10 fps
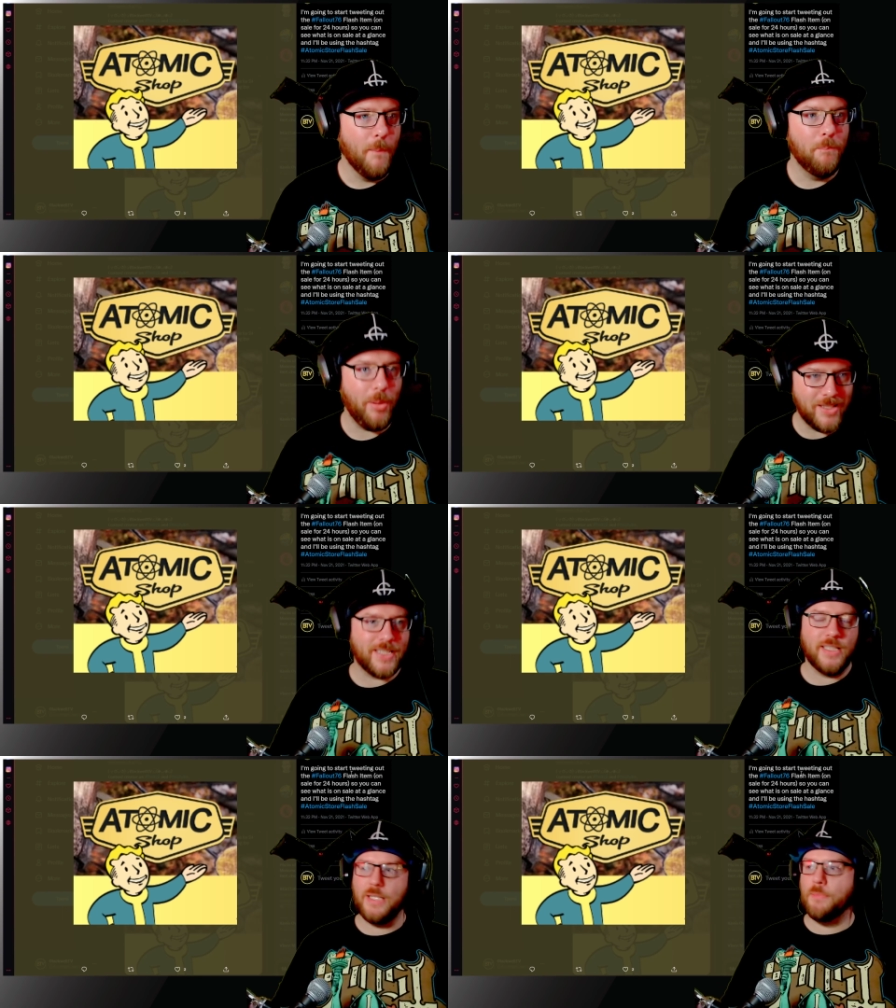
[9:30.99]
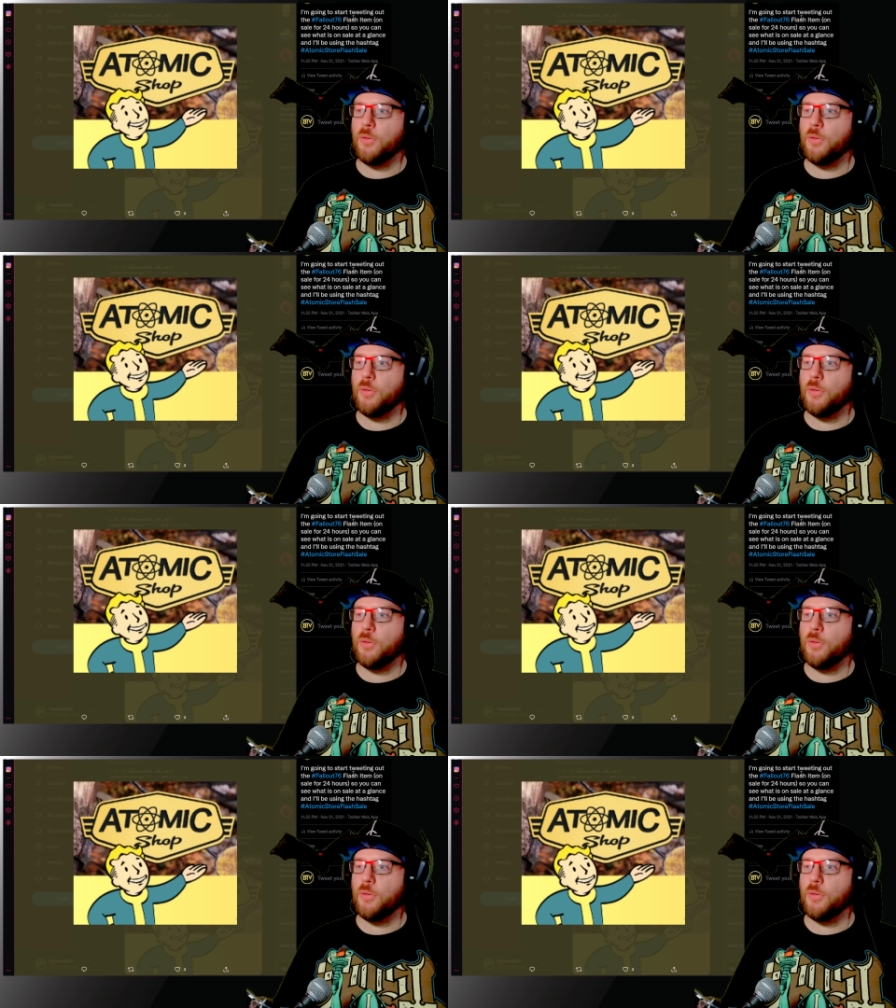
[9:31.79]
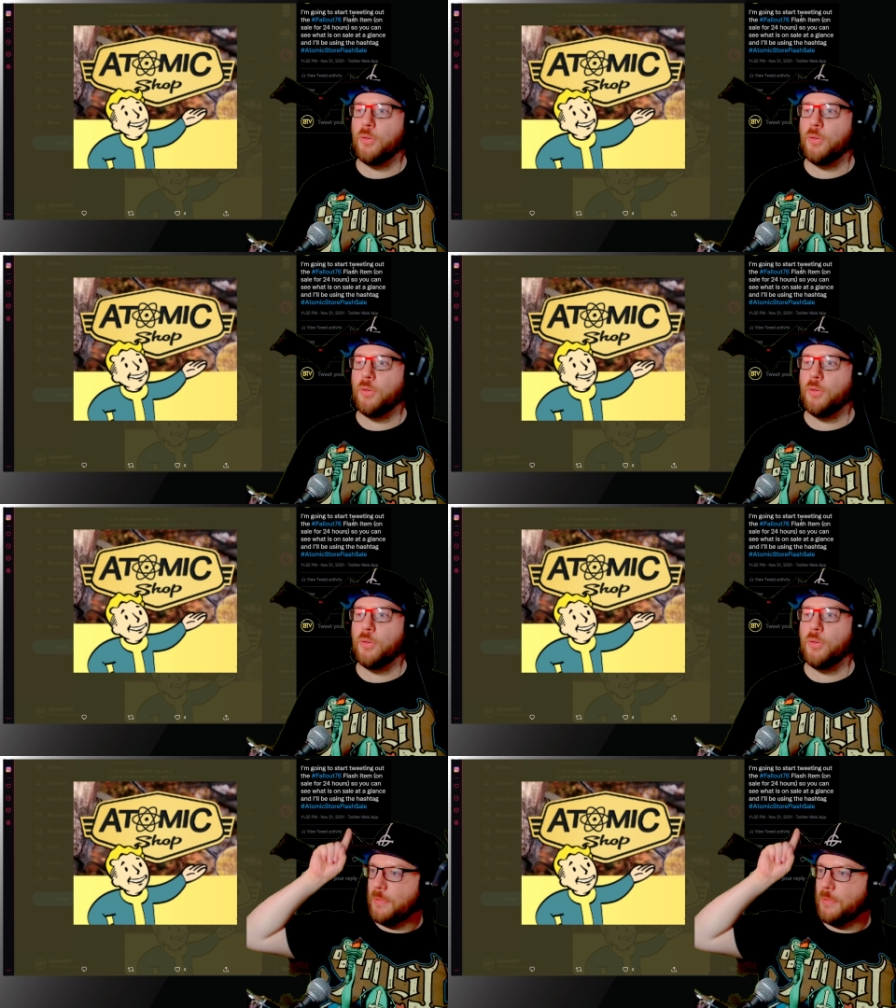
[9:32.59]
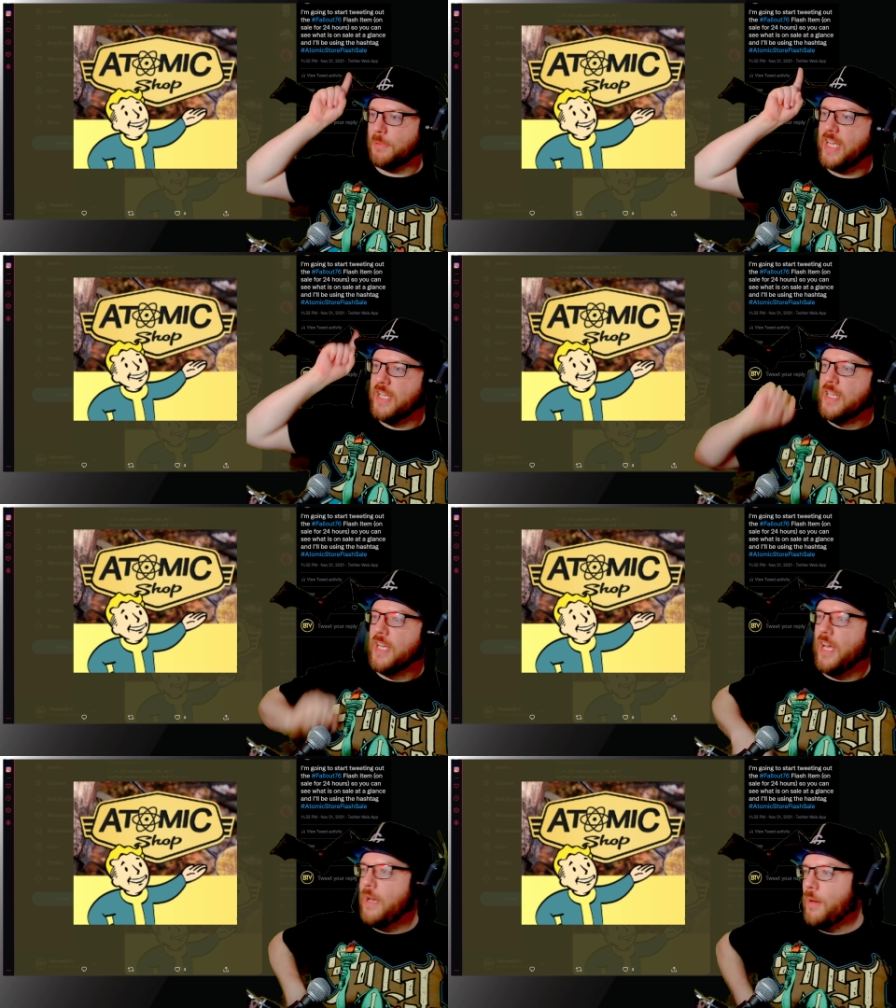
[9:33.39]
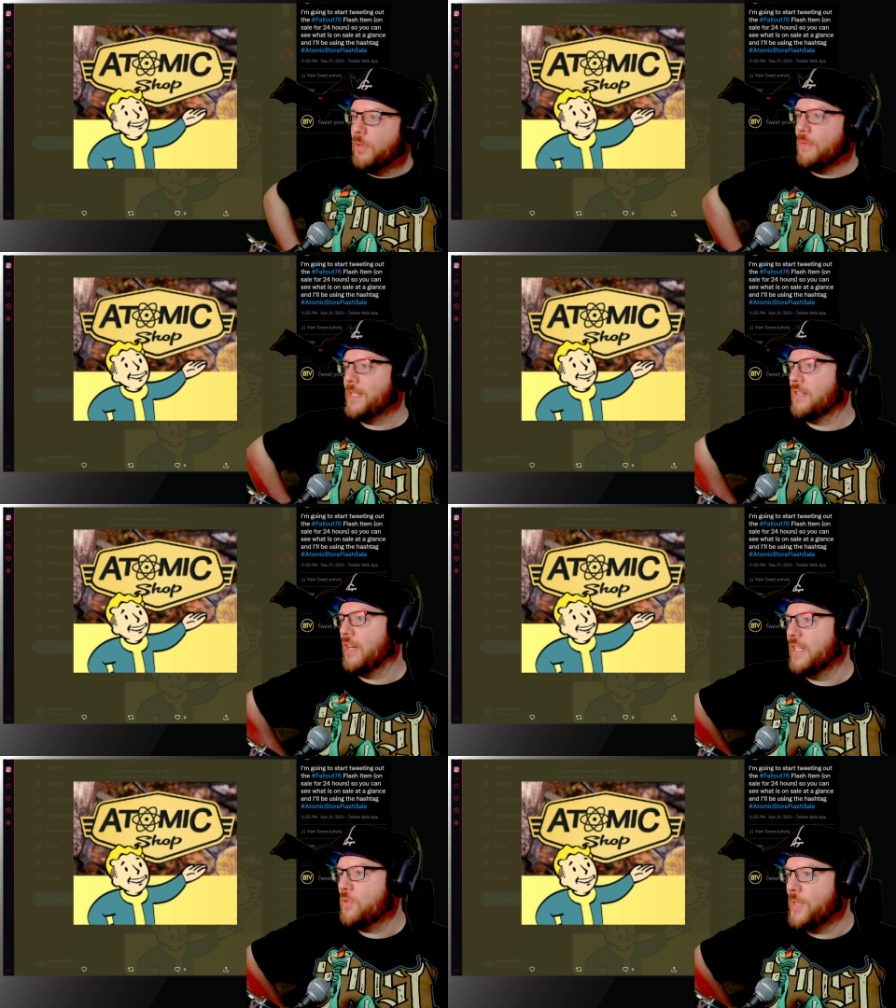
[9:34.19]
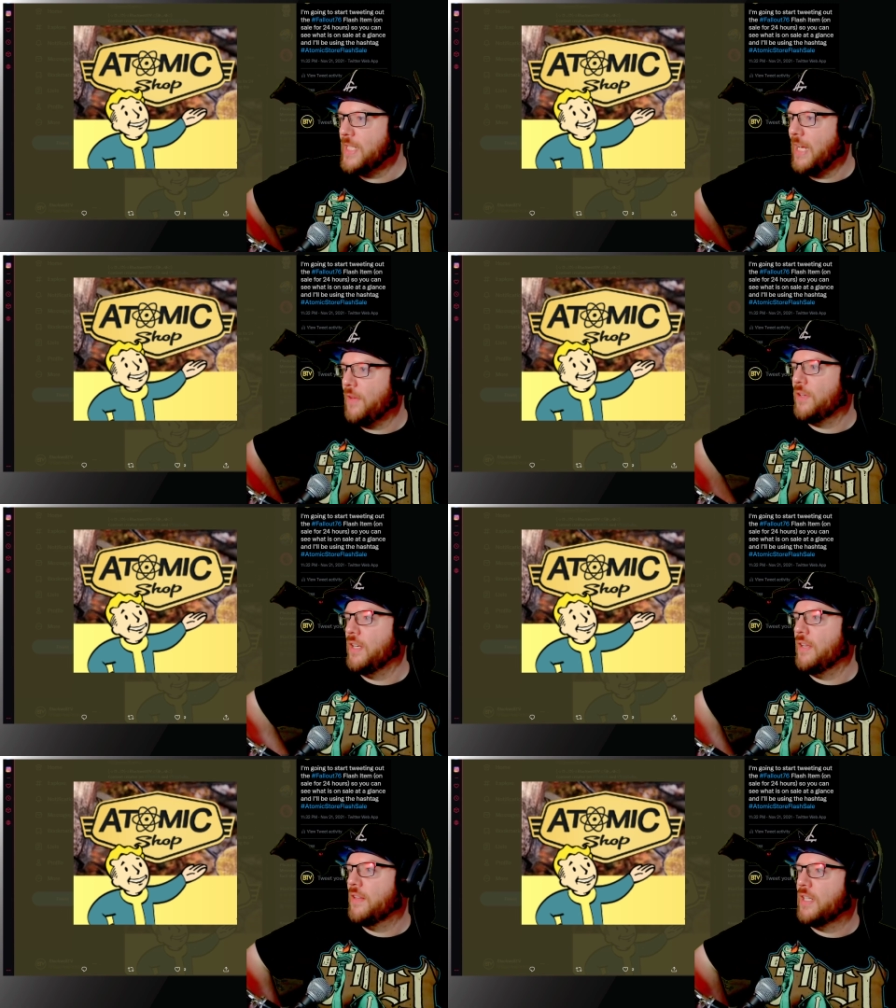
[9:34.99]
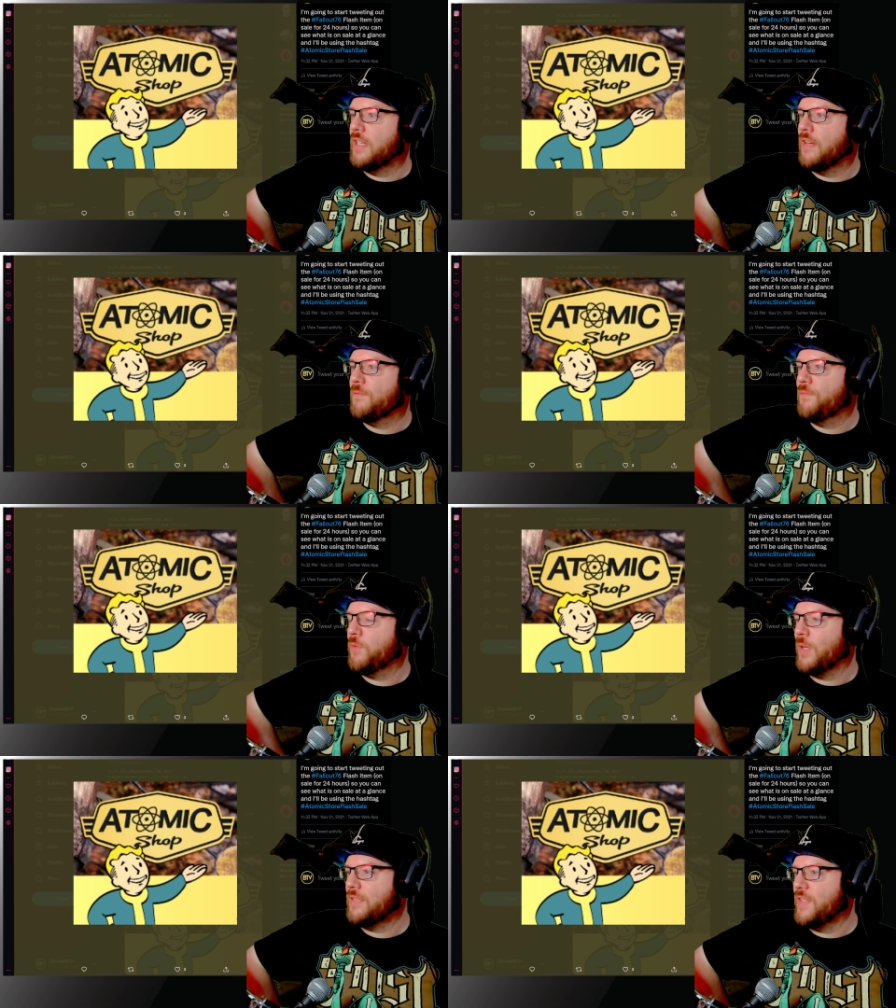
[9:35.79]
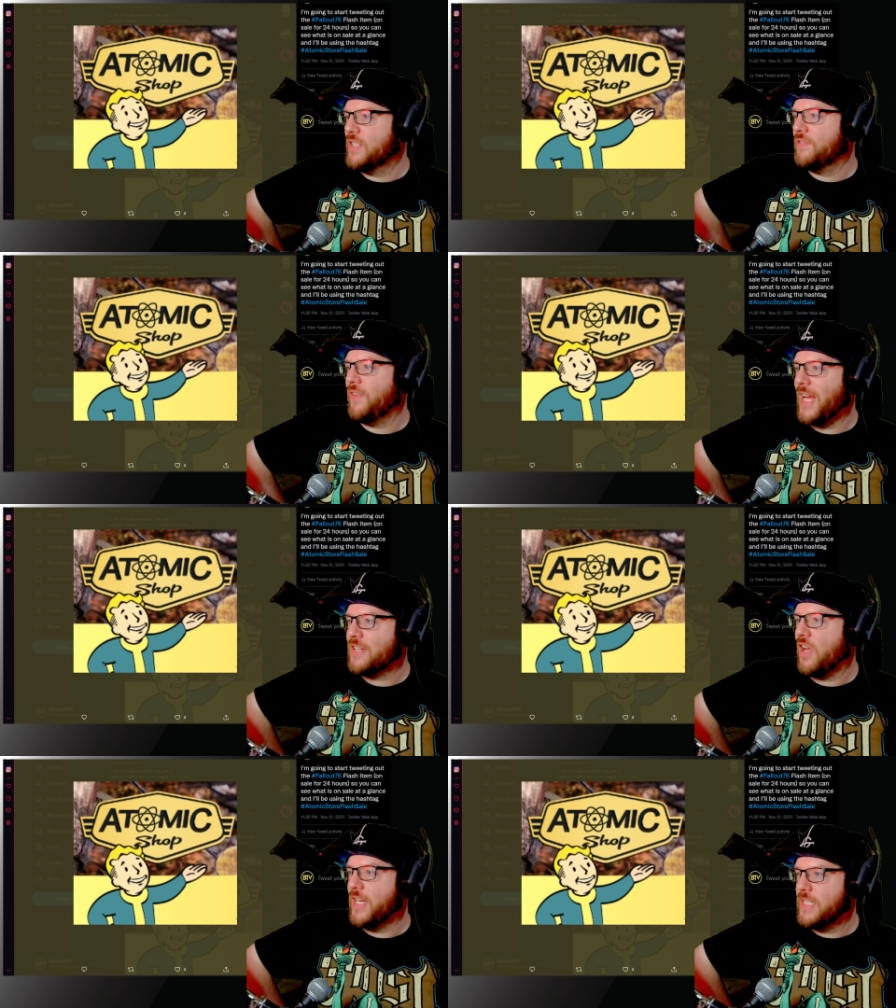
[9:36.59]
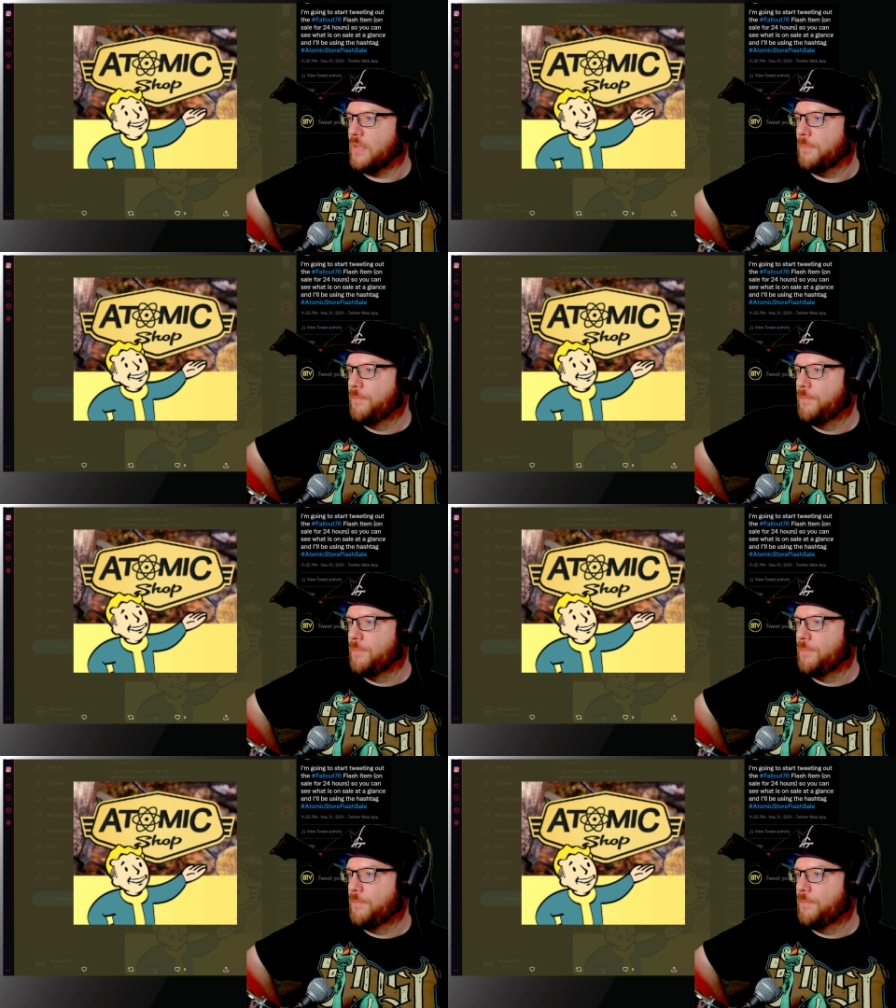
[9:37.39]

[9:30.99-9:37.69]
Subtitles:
But the important thing is it says here, as it says above there, I'm going to be starting tweeting out the Fallout 76 Flash item,